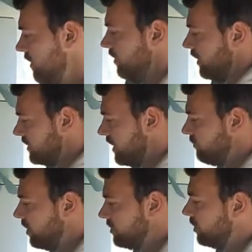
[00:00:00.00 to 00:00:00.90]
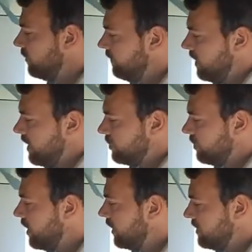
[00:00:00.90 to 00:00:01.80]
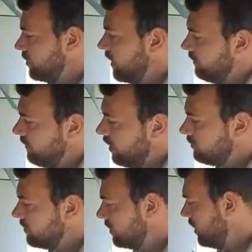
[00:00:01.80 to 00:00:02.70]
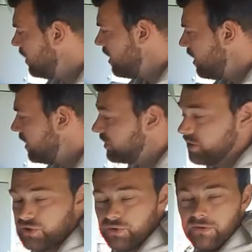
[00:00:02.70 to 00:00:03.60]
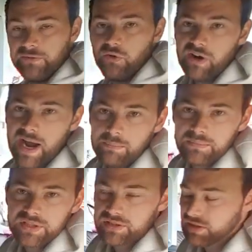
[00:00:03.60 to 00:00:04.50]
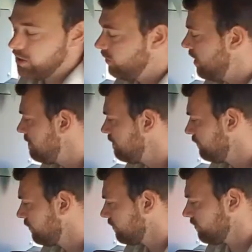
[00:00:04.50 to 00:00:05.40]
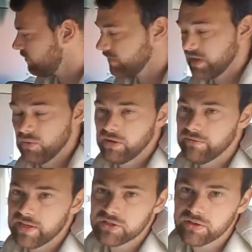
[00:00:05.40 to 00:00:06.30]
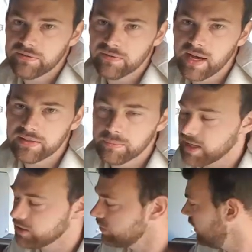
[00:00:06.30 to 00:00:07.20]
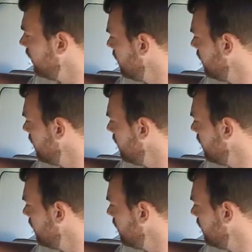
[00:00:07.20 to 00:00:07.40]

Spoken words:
Like I say, it runs off electric, it's 12 volts. It does draw 4 amps, so it will eventually flatten the battery,